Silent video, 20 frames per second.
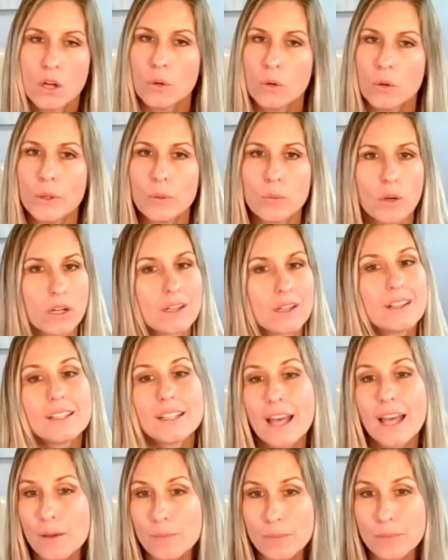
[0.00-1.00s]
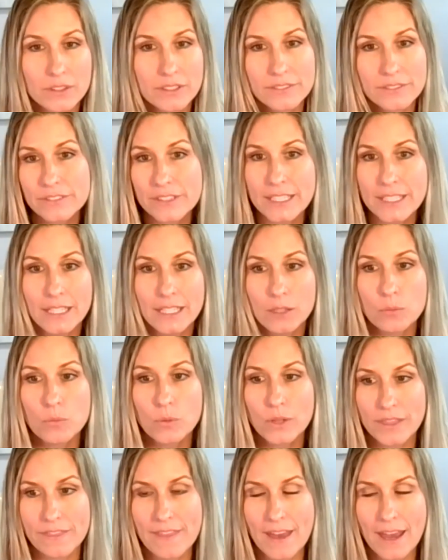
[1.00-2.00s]
We work collaboratively
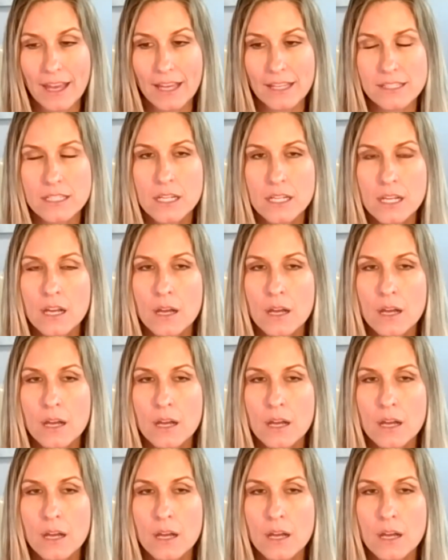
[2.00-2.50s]
with that.